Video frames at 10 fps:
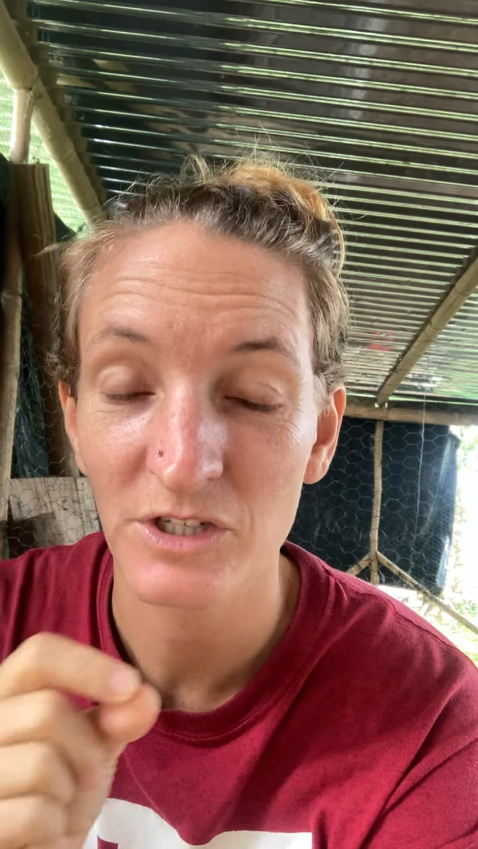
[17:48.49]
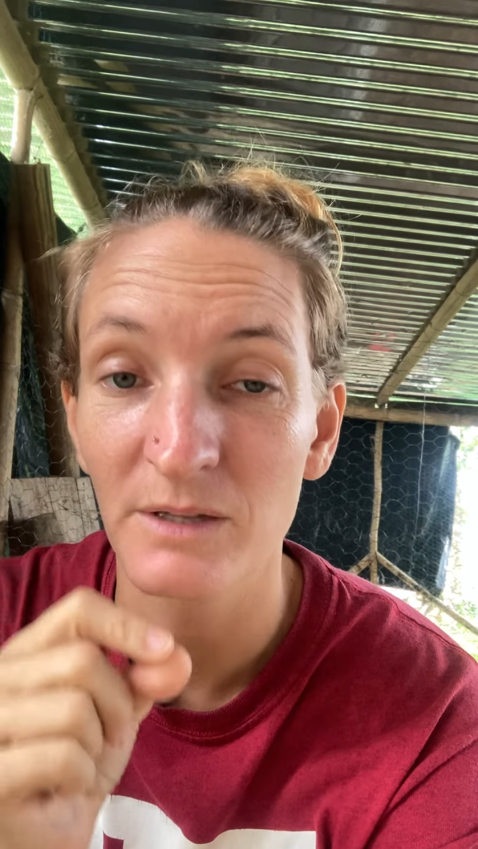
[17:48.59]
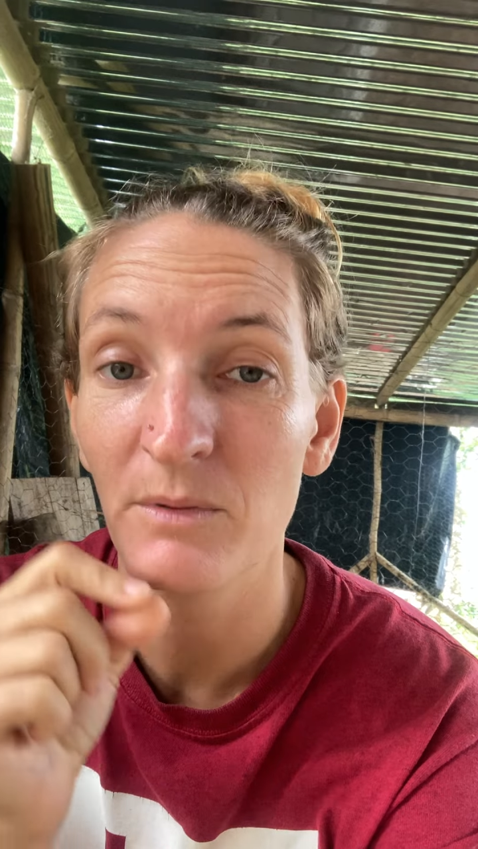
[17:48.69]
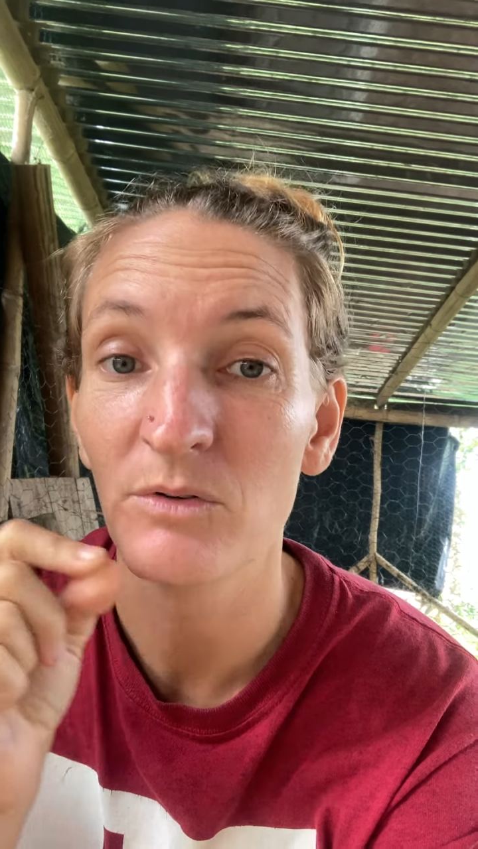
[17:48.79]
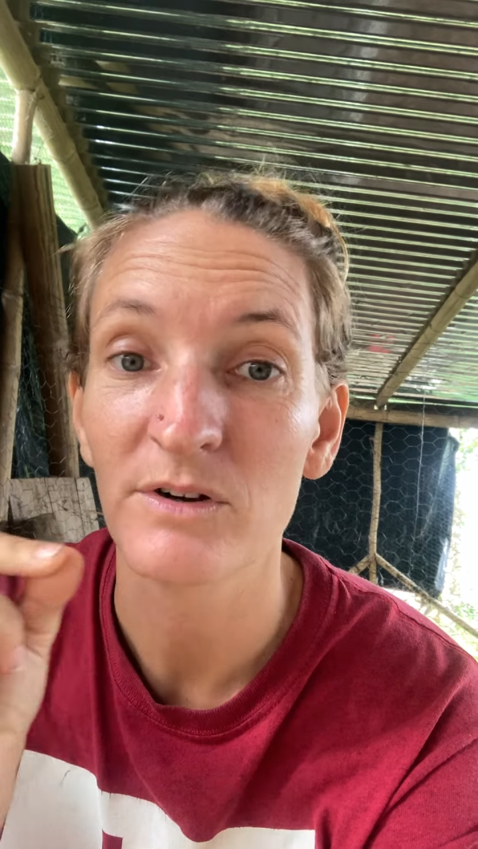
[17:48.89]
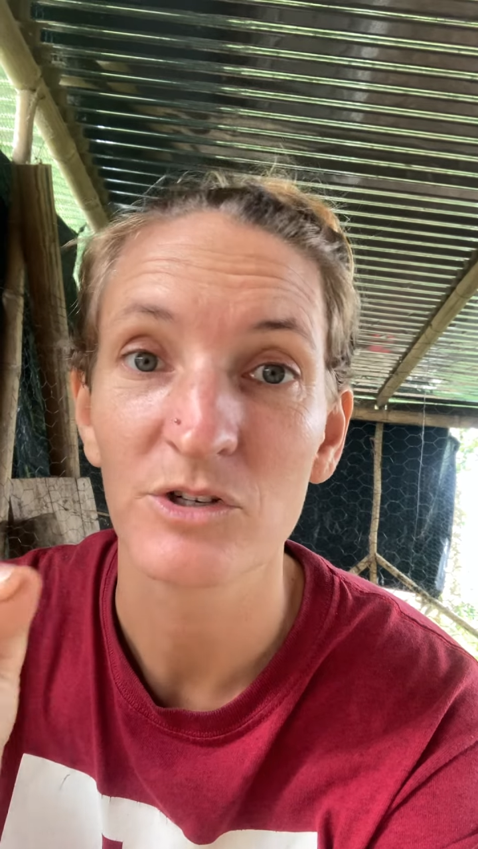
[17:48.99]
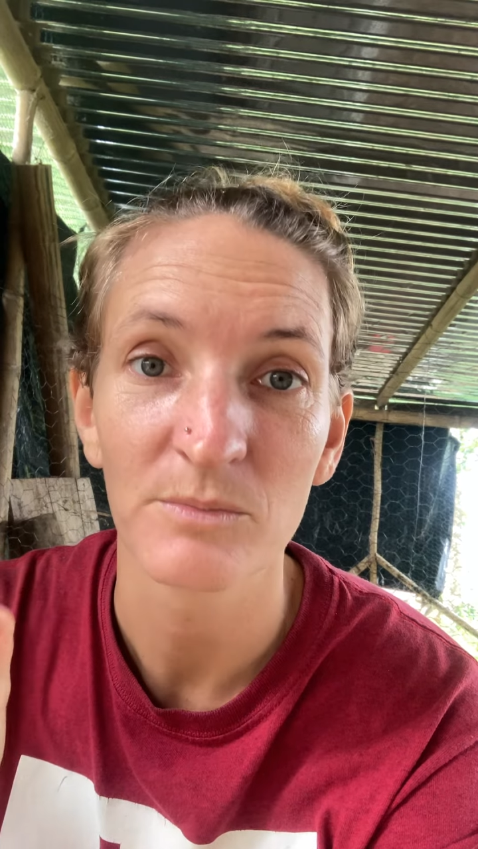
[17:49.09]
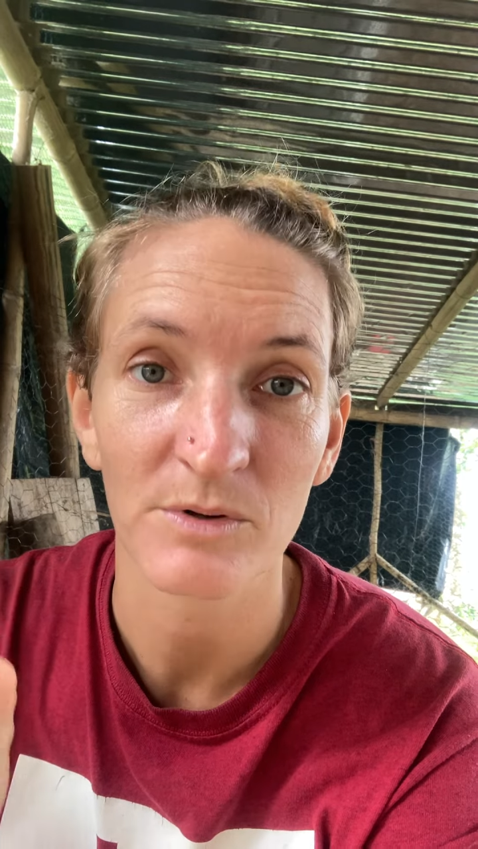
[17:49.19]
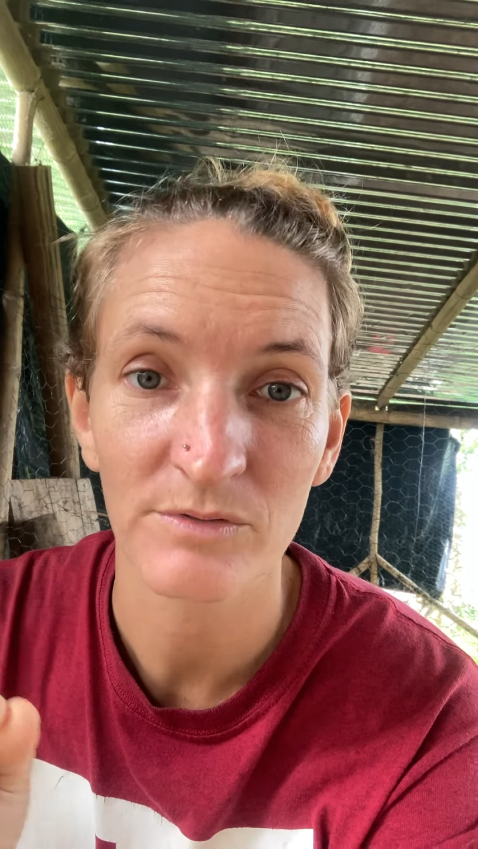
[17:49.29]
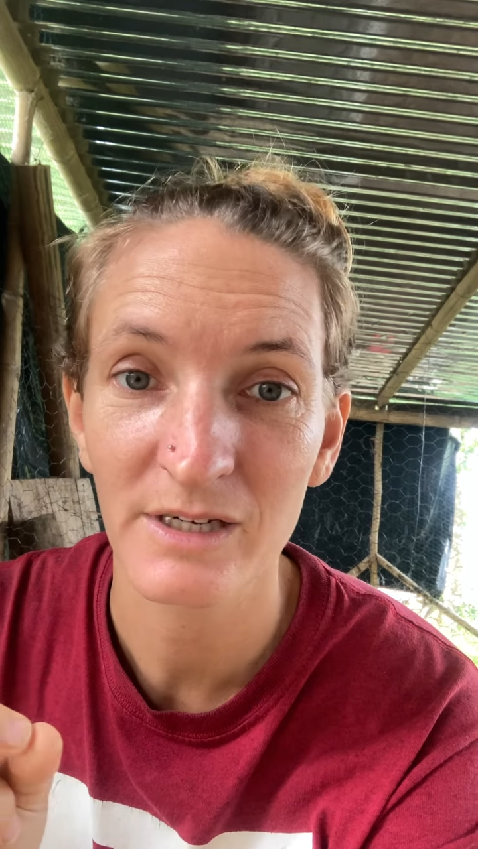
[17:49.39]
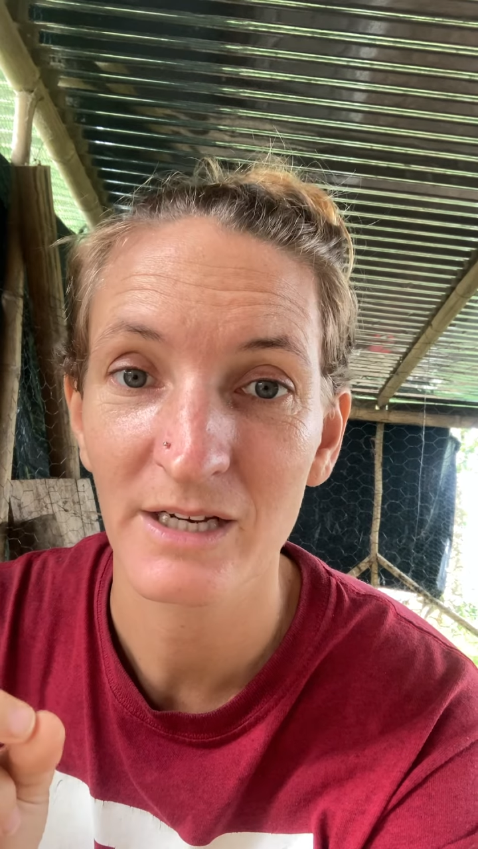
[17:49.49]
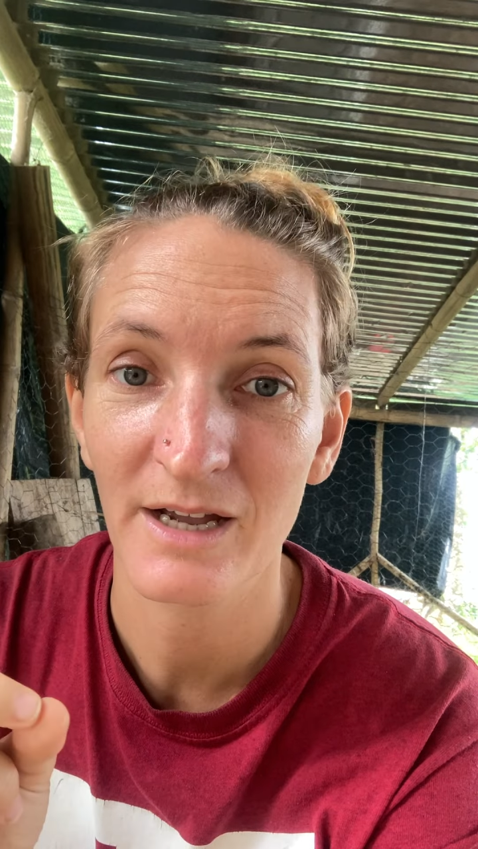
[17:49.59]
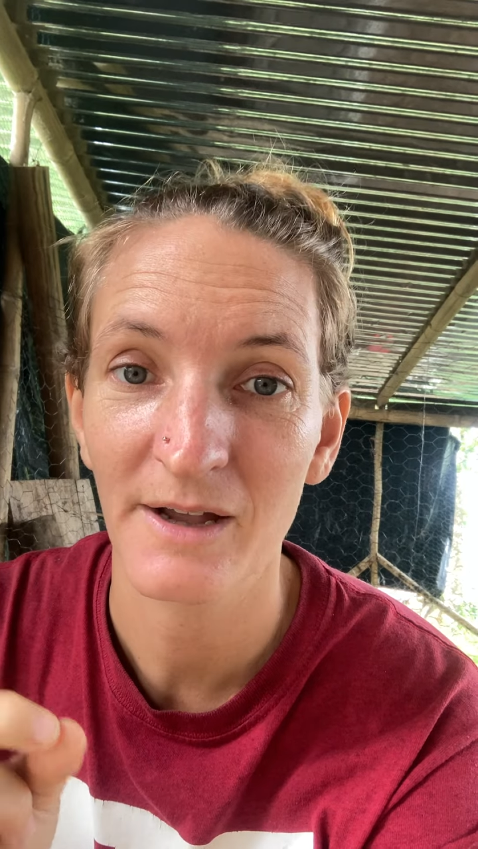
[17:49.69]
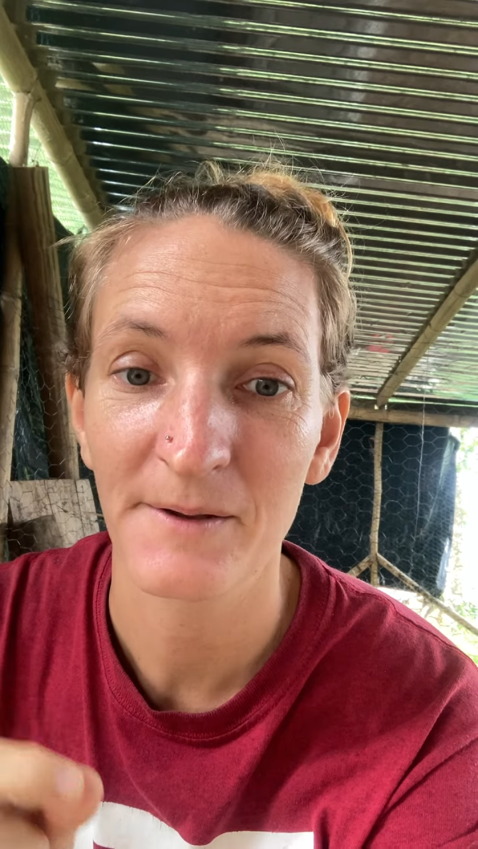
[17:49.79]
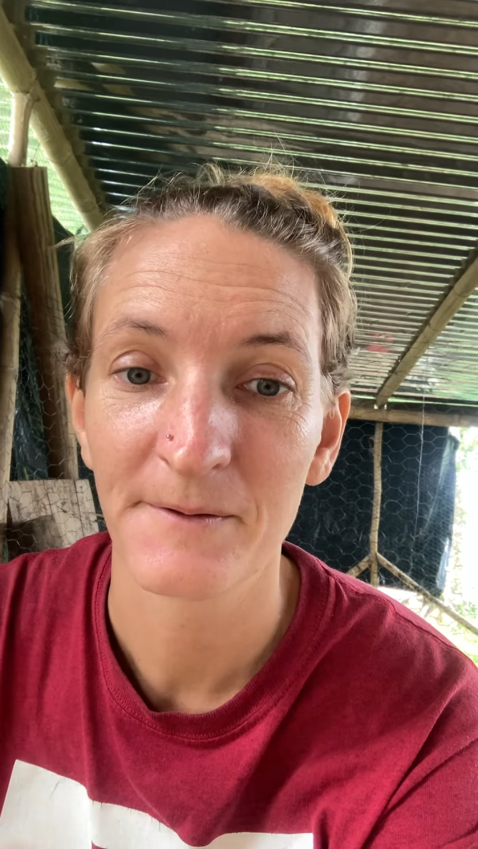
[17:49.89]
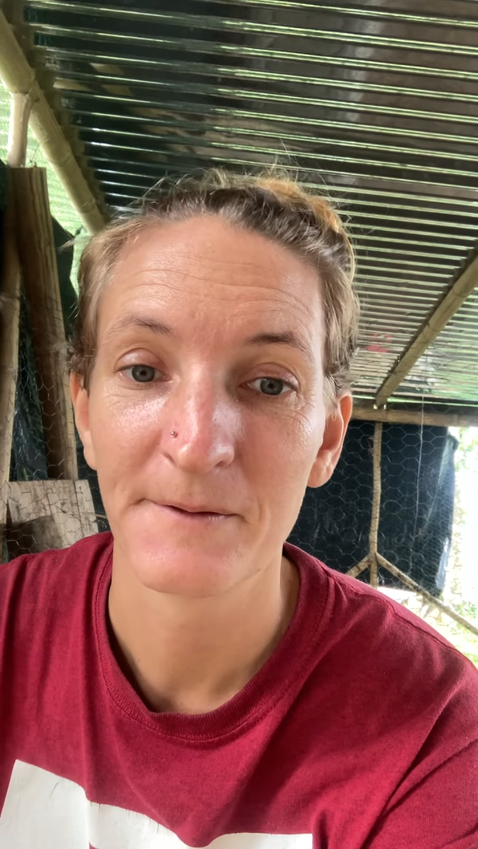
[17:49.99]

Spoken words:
them over to moringa.